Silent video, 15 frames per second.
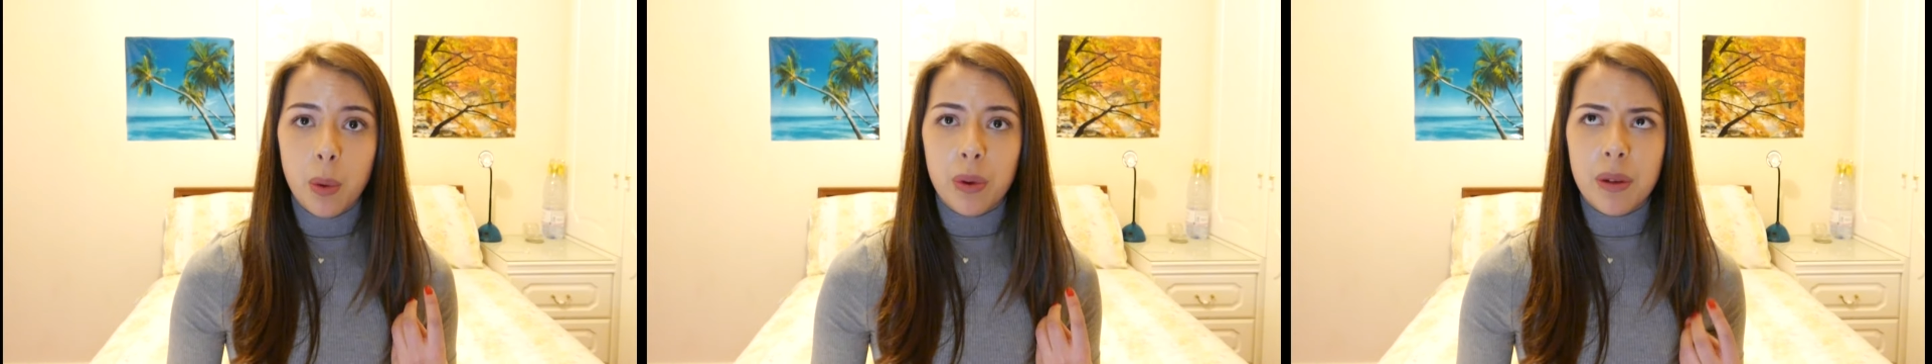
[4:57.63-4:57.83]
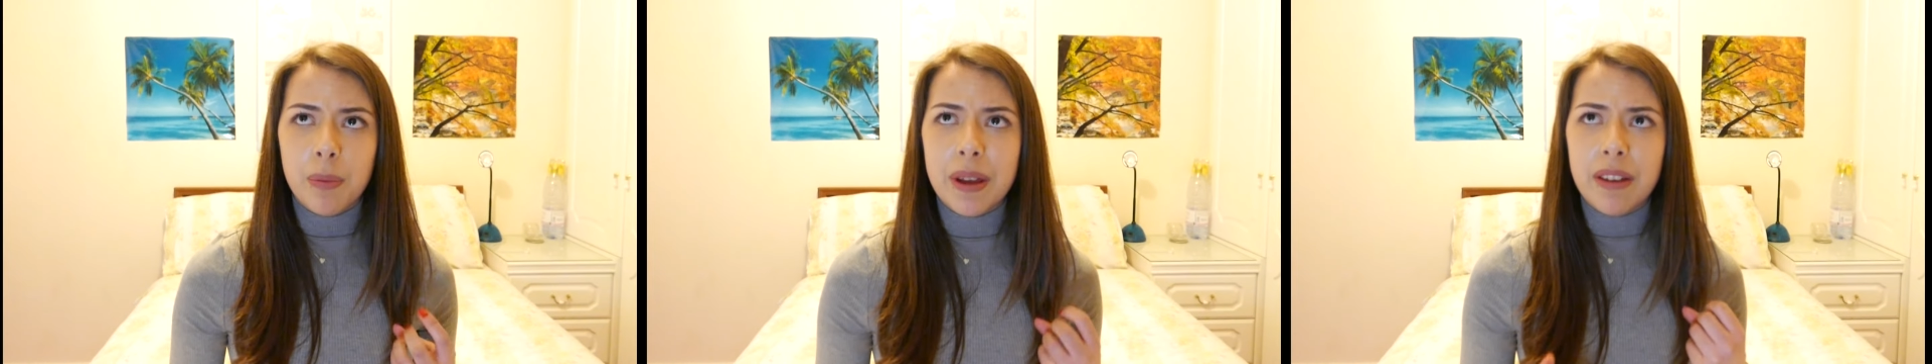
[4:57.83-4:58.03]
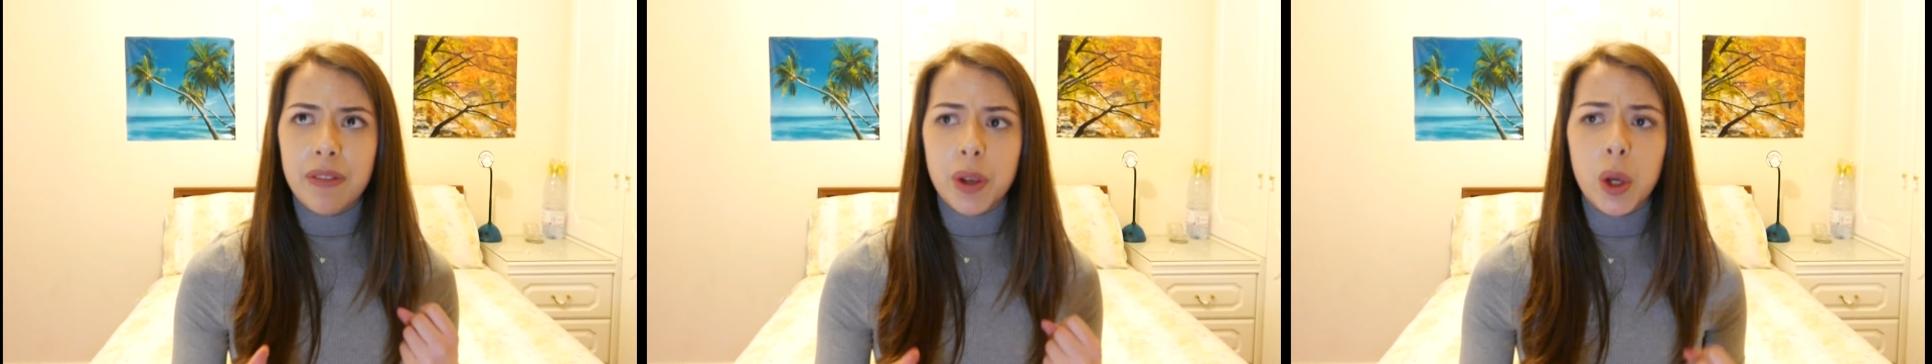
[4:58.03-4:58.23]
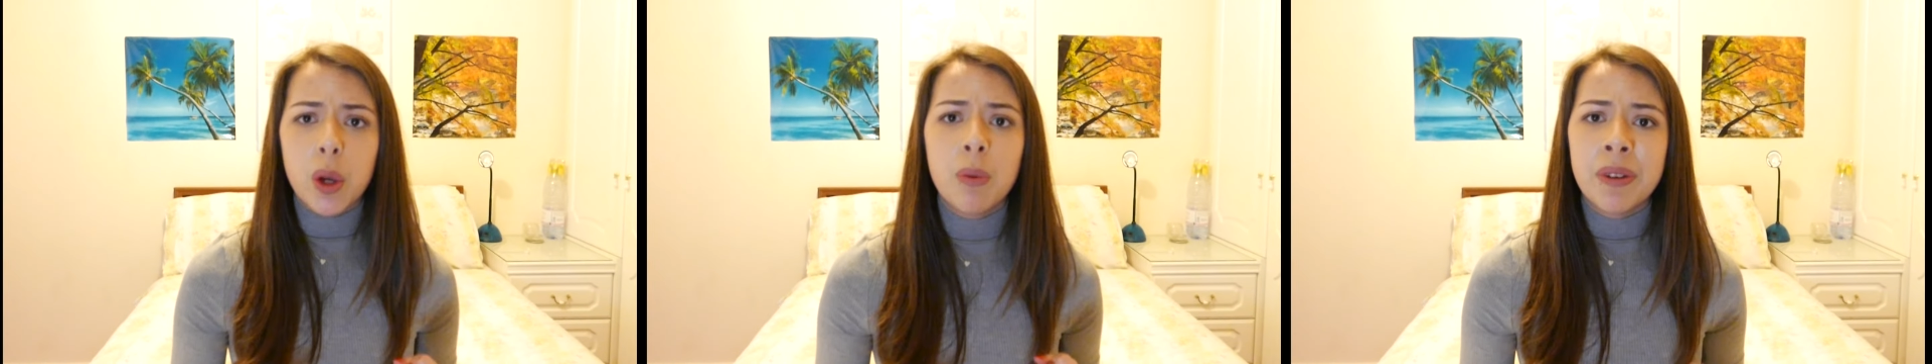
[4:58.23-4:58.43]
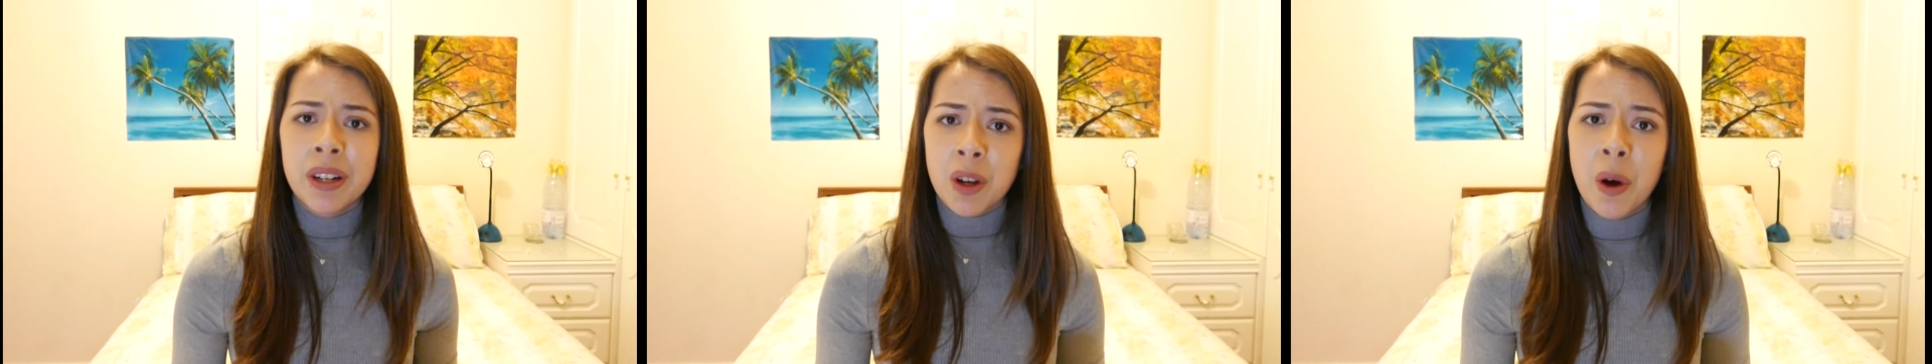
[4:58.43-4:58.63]
with a bit of
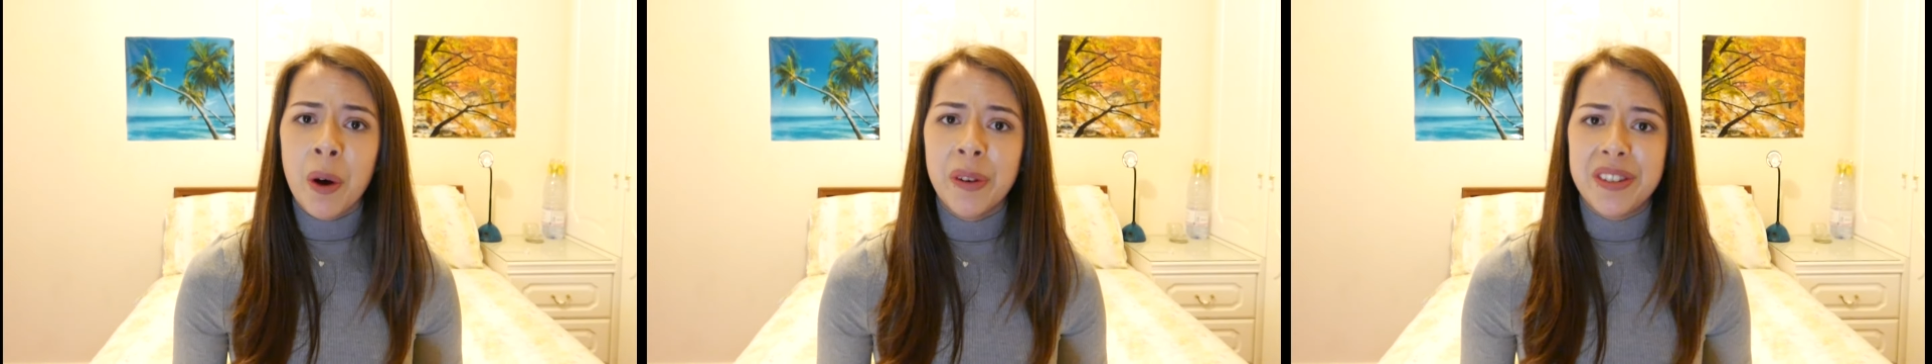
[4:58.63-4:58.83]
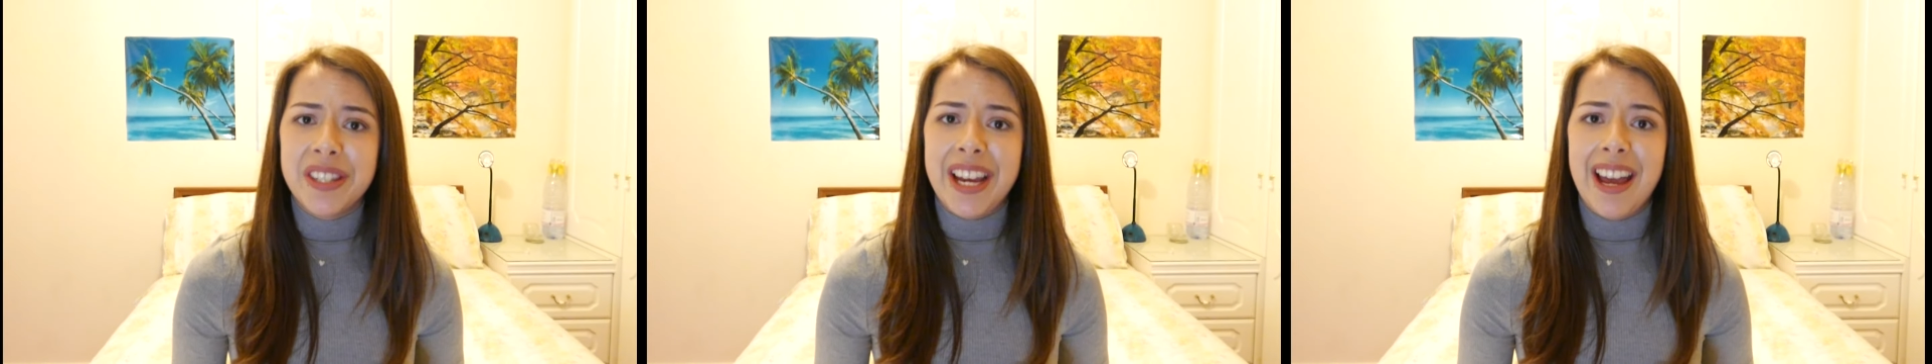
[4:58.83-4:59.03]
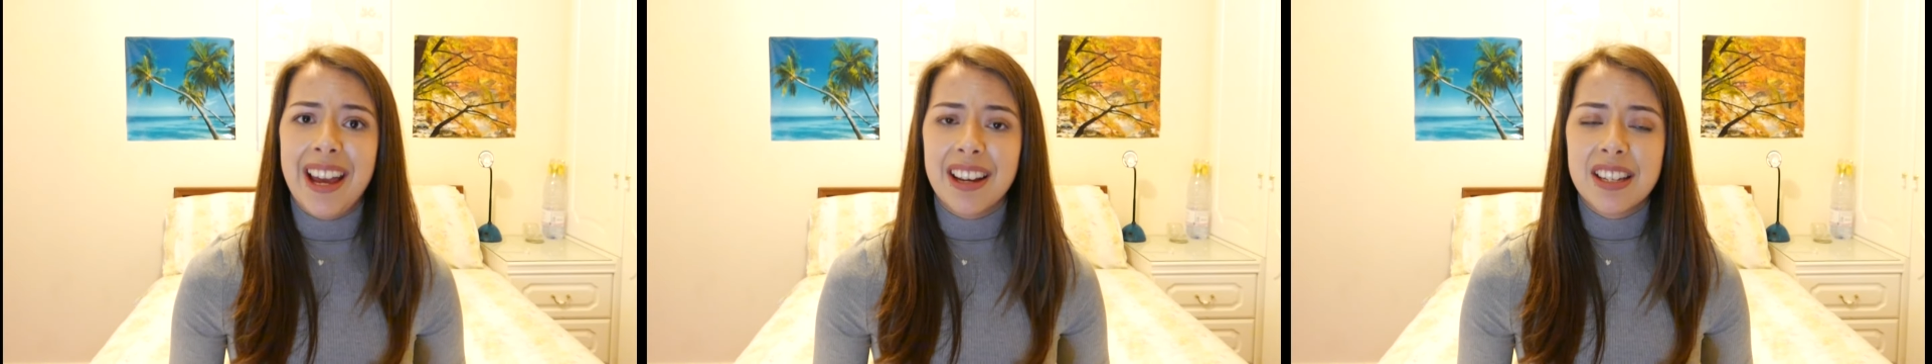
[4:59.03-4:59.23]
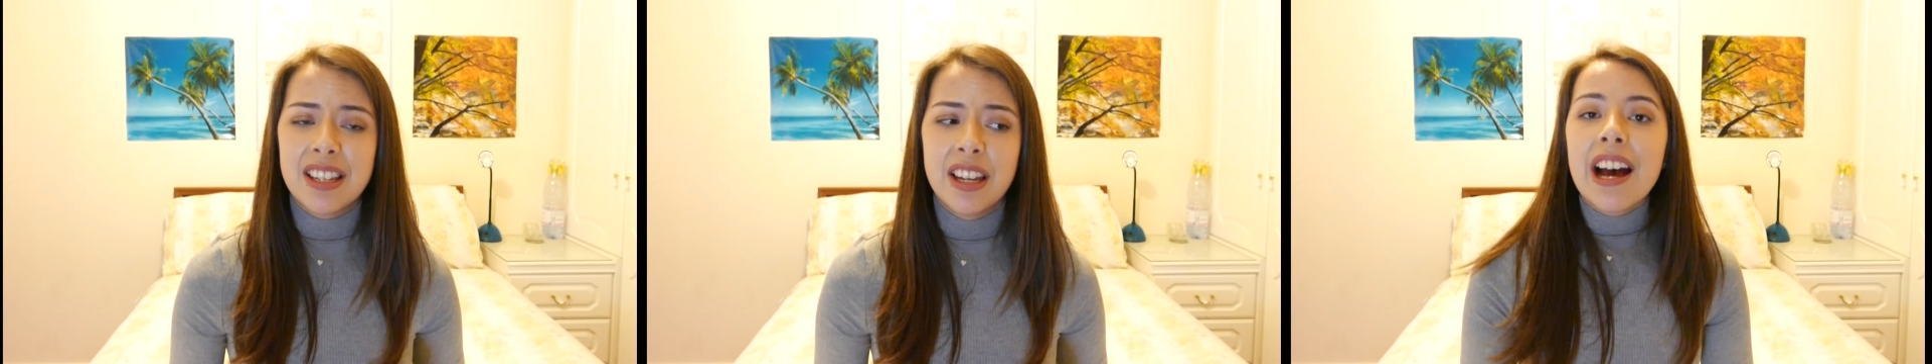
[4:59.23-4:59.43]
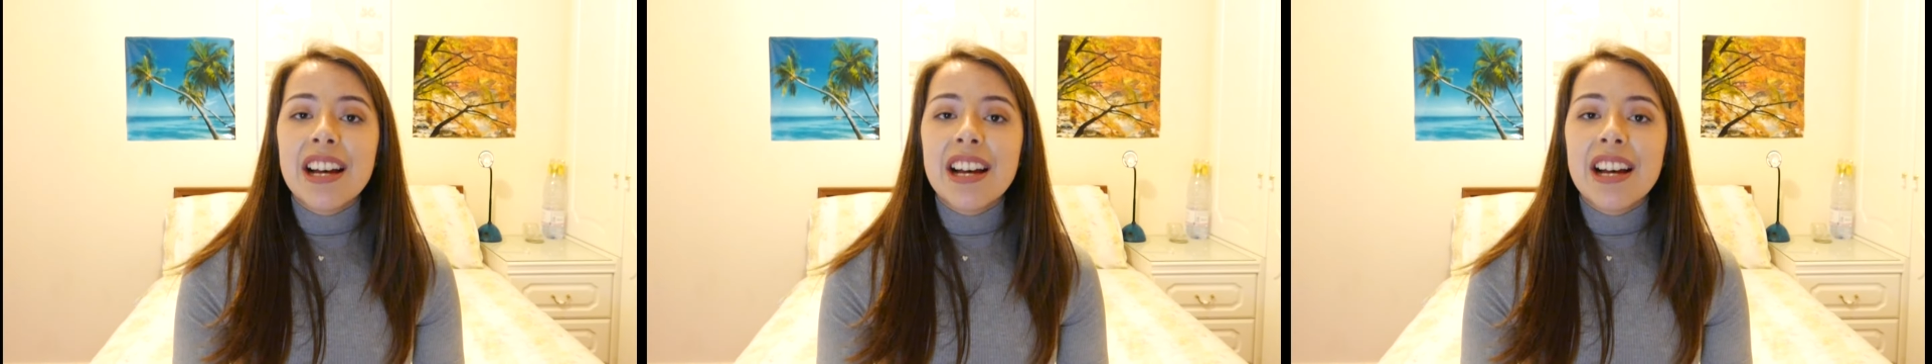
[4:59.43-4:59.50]
human contact.